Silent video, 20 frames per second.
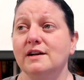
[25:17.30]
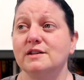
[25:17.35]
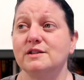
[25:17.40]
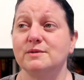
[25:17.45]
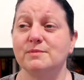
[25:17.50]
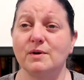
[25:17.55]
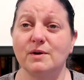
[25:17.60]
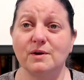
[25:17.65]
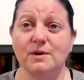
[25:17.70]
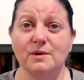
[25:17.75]

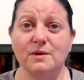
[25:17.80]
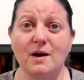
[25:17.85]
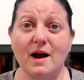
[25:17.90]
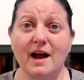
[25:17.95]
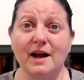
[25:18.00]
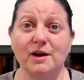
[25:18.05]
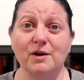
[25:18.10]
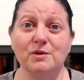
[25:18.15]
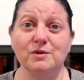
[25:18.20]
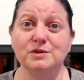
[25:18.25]
tomorrow
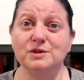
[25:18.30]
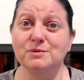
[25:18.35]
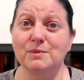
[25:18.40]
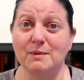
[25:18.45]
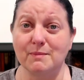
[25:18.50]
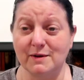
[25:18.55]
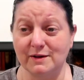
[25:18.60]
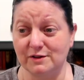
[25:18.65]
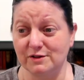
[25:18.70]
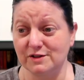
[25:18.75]
I go to
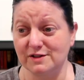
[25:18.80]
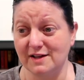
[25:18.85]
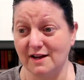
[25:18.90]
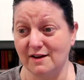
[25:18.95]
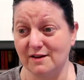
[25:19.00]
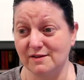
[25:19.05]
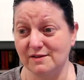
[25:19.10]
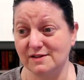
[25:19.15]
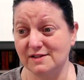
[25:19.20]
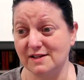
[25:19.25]
my mother's
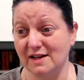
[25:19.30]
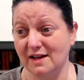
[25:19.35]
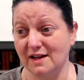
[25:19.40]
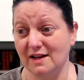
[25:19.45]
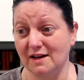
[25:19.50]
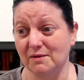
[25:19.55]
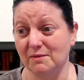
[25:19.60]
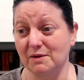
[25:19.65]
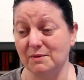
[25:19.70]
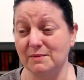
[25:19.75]
house
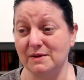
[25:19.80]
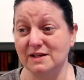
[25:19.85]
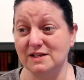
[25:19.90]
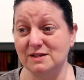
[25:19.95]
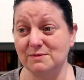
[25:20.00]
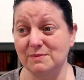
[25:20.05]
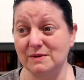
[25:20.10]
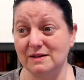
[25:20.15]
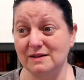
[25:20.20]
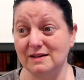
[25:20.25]
and I'm going to be
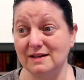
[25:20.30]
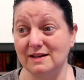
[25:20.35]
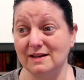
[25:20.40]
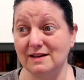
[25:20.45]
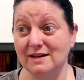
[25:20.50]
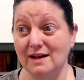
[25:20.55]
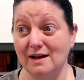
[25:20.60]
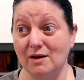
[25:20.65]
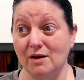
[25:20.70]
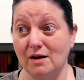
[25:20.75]

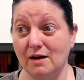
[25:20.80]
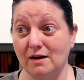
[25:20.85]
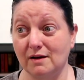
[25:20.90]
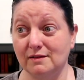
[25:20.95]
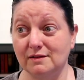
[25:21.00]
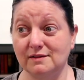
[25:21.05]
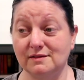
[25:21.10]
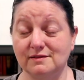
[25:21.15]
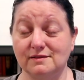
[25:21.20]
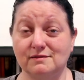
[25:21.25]
spending uh,
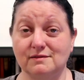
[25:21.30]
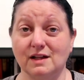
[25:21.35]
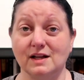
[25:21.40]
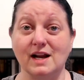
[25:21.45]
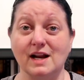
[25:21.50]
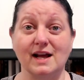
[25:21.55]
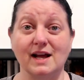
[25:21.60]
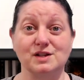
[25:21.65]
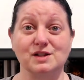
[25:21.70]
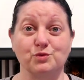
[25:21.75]
the
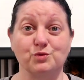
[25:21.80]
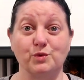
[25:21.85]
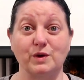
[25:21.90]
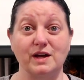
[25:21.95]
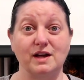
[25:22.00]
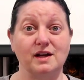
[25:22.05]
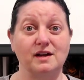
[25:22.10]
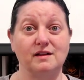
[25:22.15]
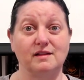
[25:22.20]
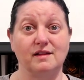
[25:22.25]
next
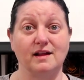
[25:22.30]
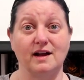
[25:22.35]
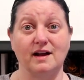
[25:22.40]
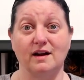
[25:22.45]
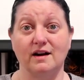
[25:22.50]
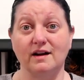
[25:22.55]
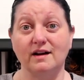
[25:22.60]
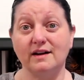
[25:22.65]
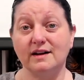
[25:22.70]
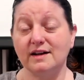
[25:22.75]
week
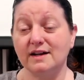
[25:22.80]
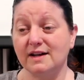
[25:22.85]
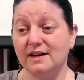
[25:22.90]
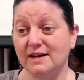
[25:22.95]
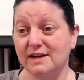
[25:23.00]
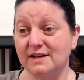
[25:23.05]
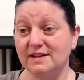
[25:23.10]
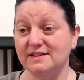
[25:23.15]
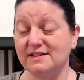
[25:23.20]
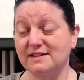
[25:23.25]
there.
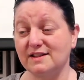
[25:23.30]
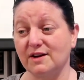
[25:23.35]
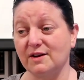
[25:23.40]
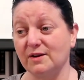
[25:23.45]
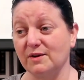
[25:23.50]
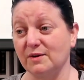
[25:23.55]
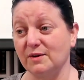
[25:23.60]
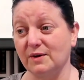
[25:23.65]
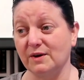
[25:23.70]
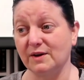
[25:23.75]

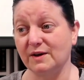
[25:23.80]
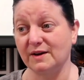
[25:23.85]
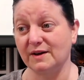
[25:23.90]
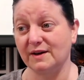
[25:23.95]
So